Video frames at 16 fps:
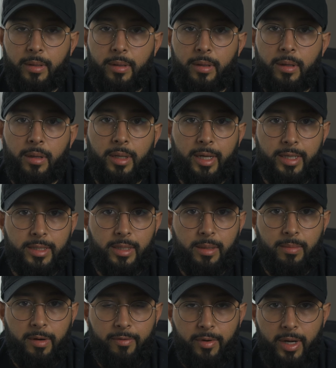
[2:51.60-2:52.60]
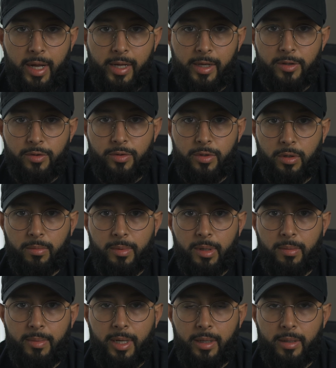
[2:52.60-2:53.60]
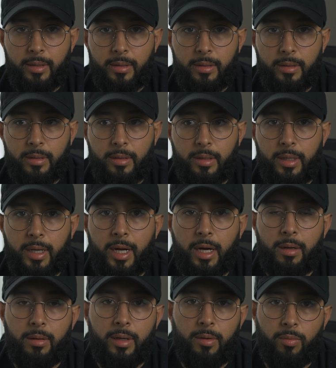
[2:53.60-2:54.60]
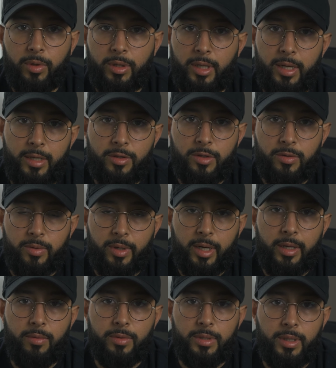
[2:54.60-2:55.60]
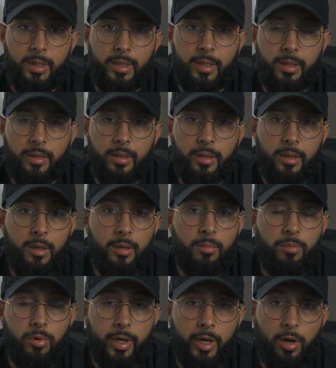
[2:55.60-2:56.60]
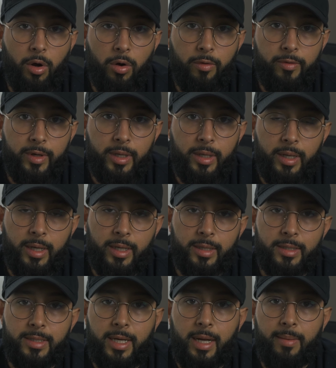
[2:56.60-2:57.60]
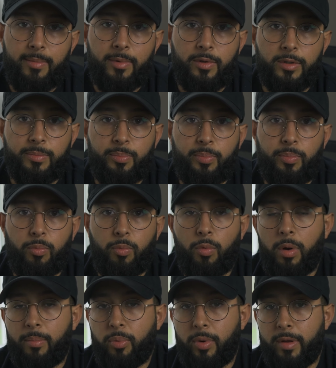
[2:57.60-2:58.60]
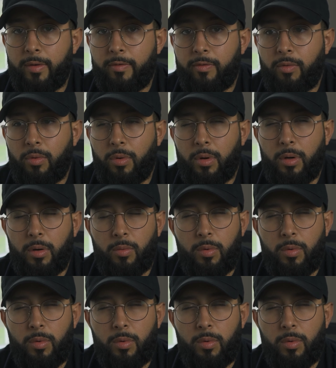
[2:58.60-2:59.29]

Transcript: Like I said, my friend Andrew told me about it and what the interest rate he was getting pre-COVID, and at the time it was 1.4 to